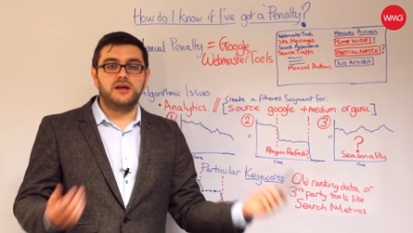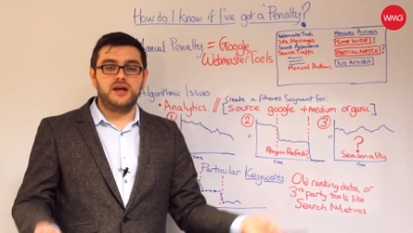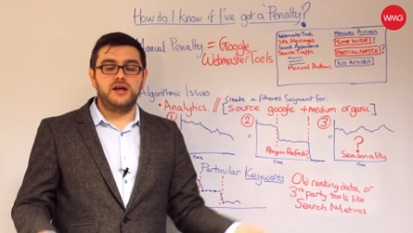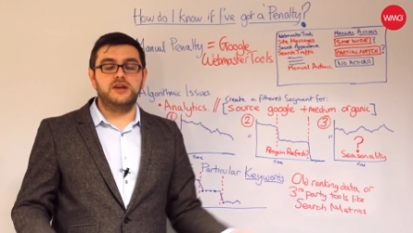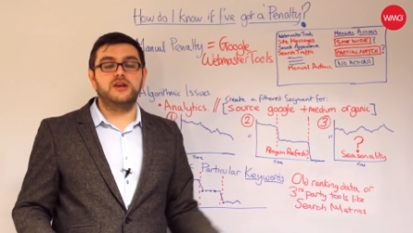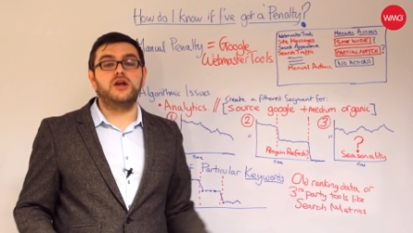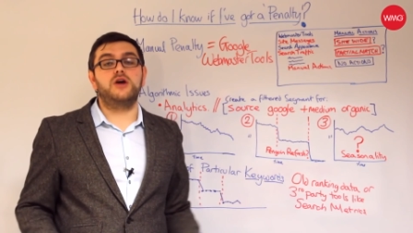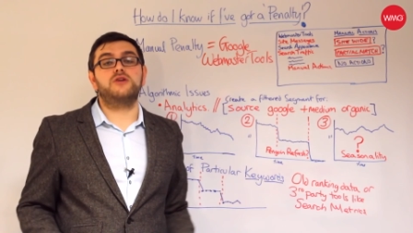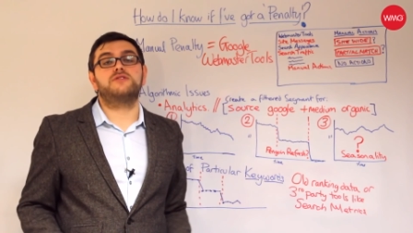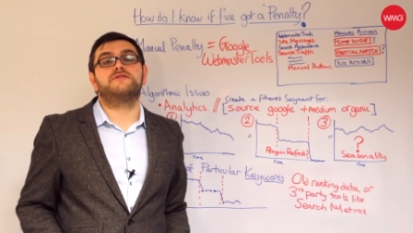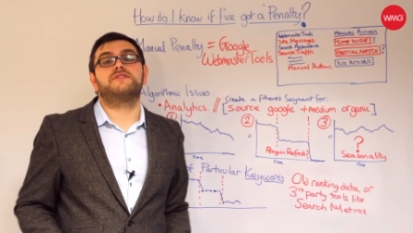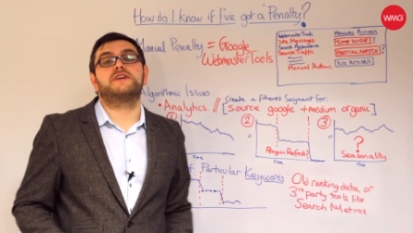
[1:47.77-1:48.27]
a
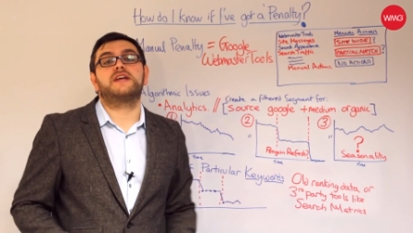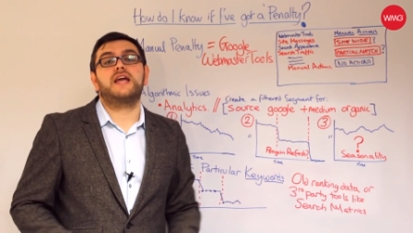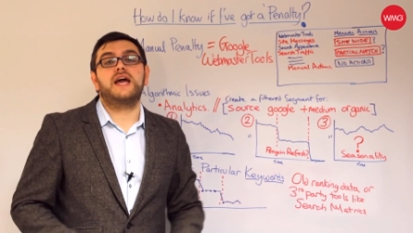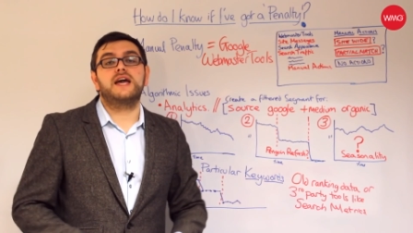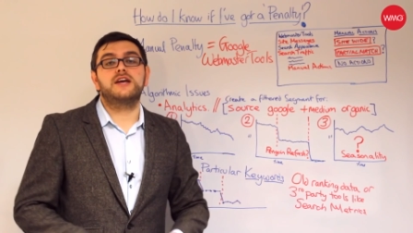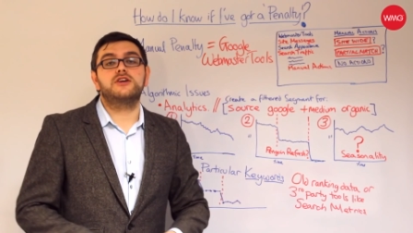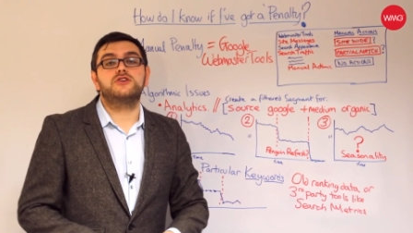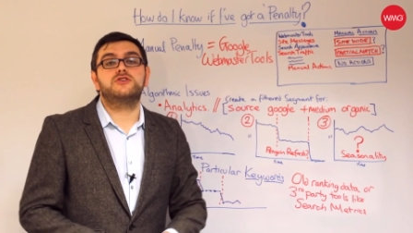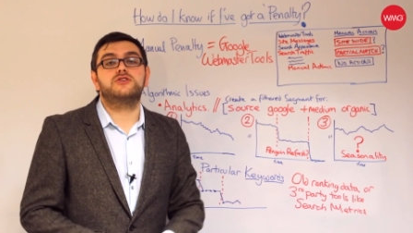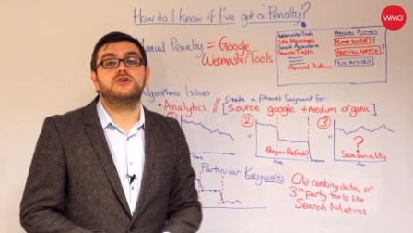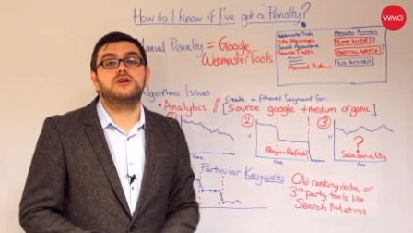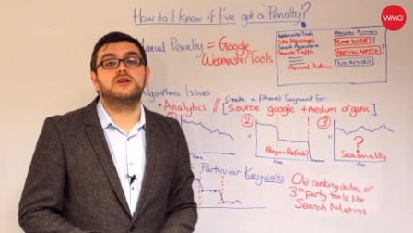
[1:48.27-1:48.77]

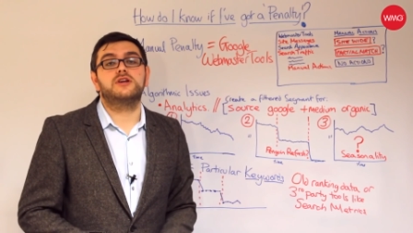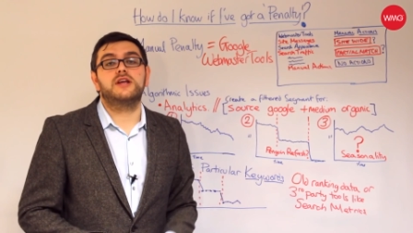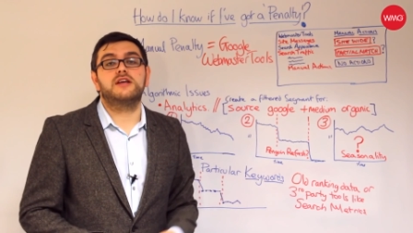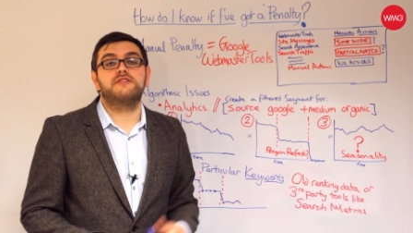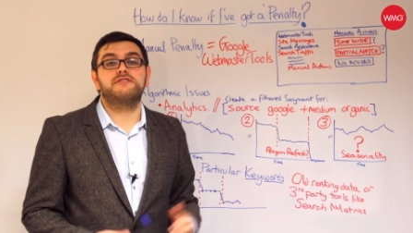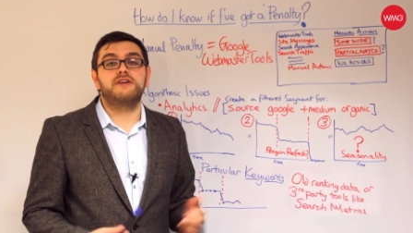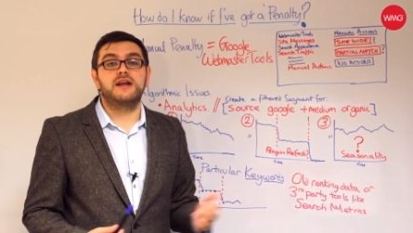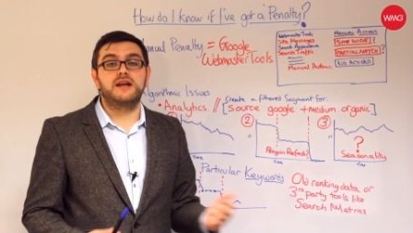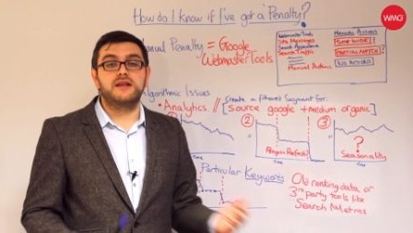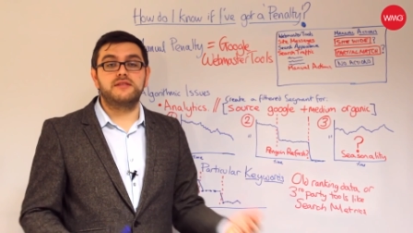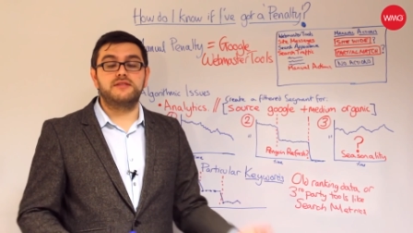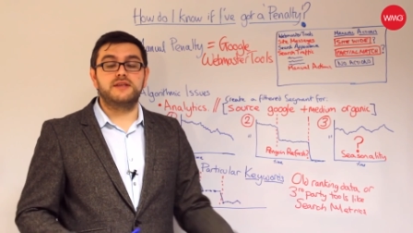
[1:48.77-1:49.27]
notification
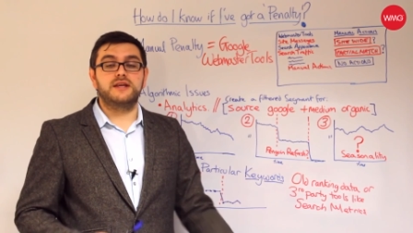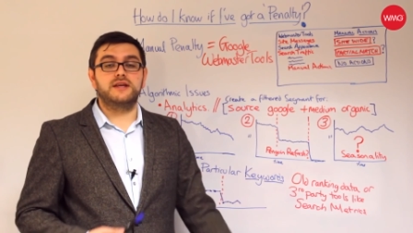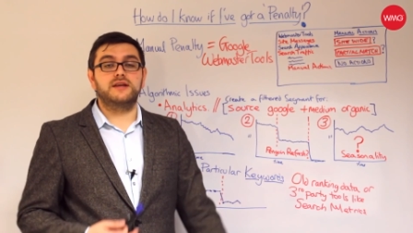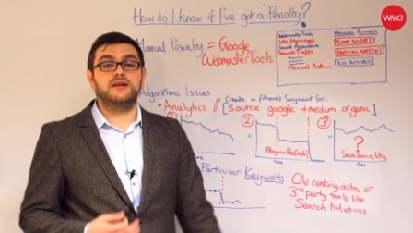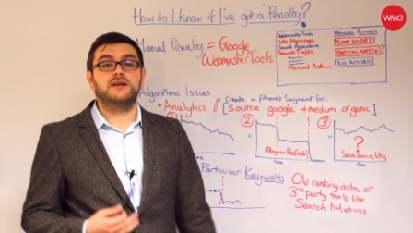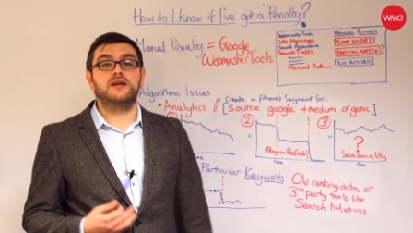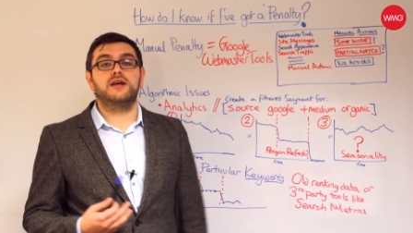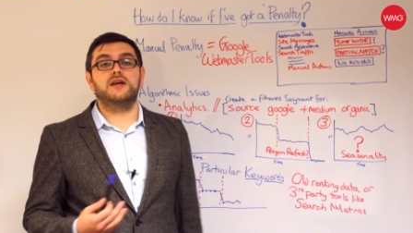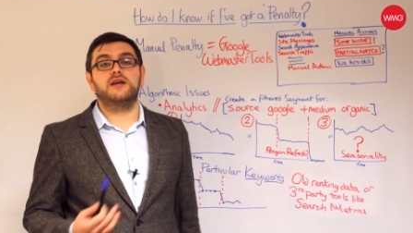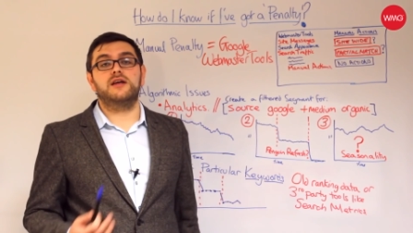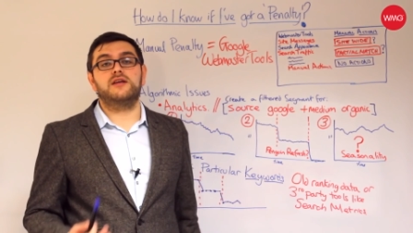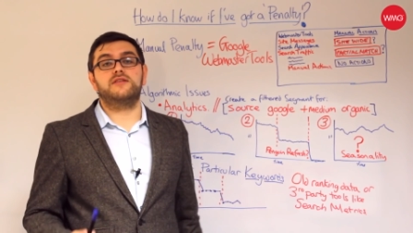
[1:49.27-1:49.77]
if anything
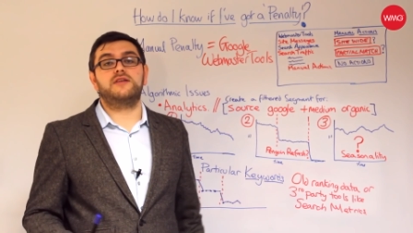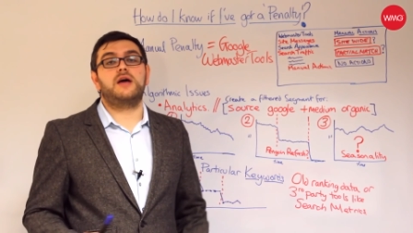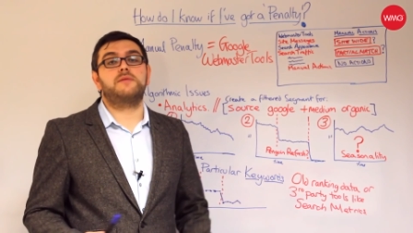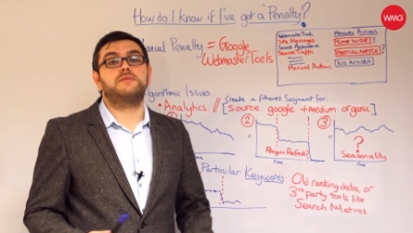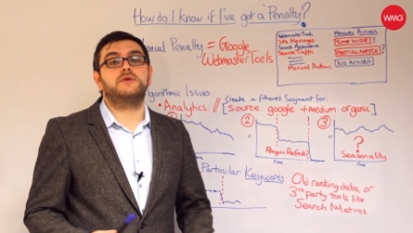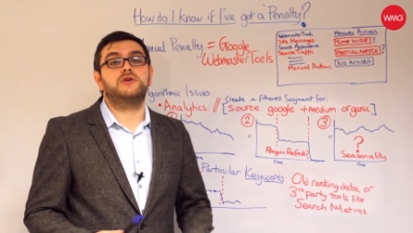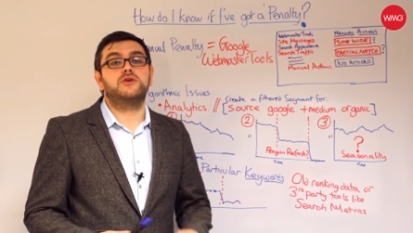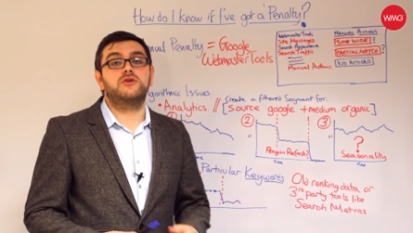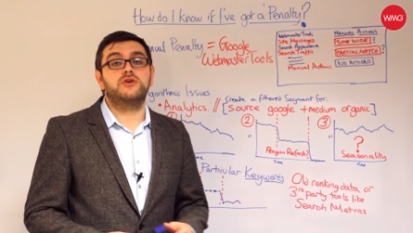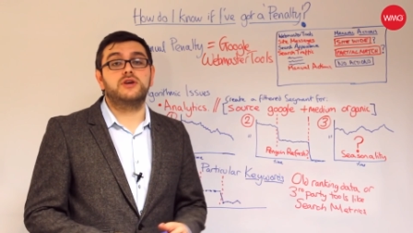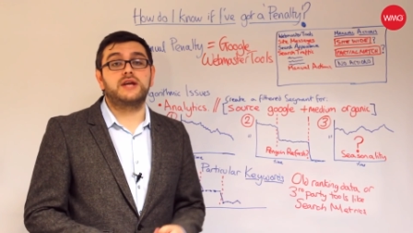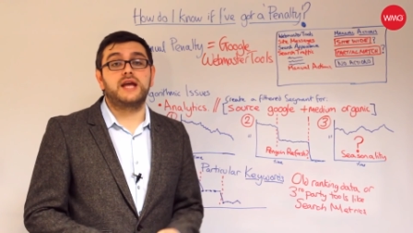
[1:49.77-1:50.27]
has
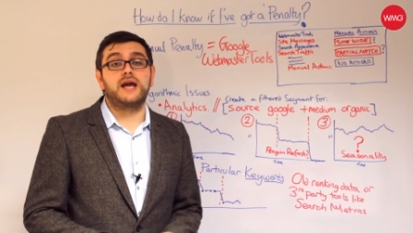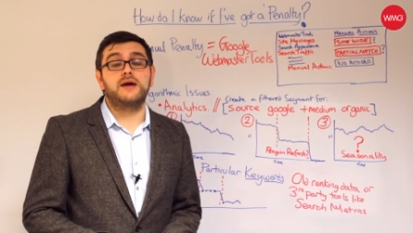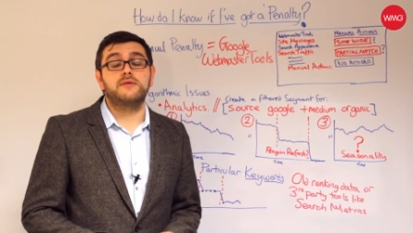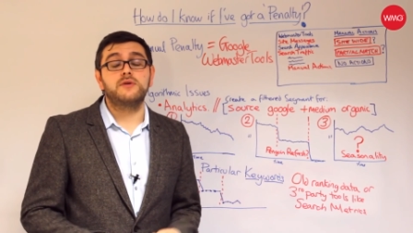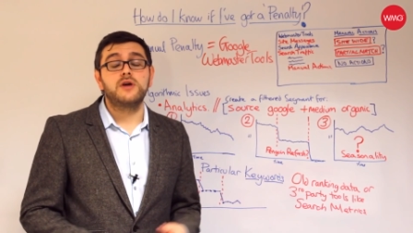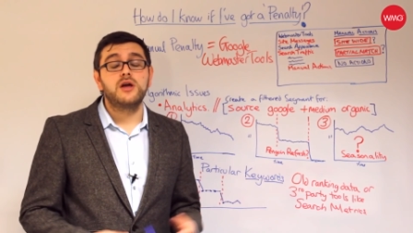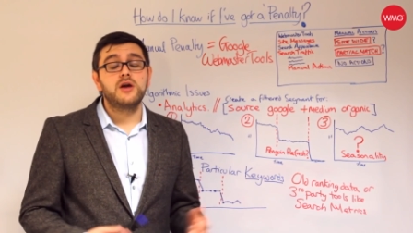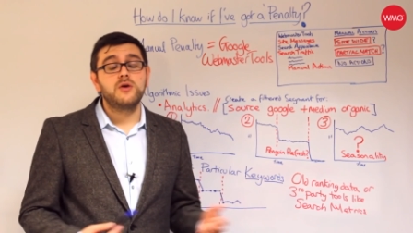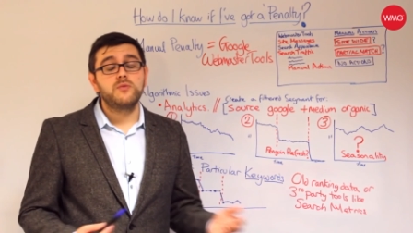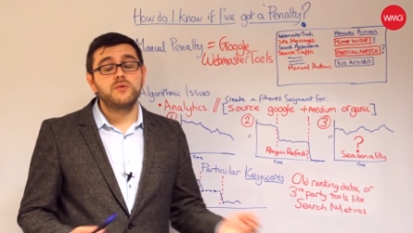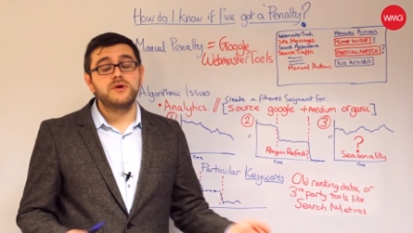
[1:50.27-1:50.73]
happened in your account,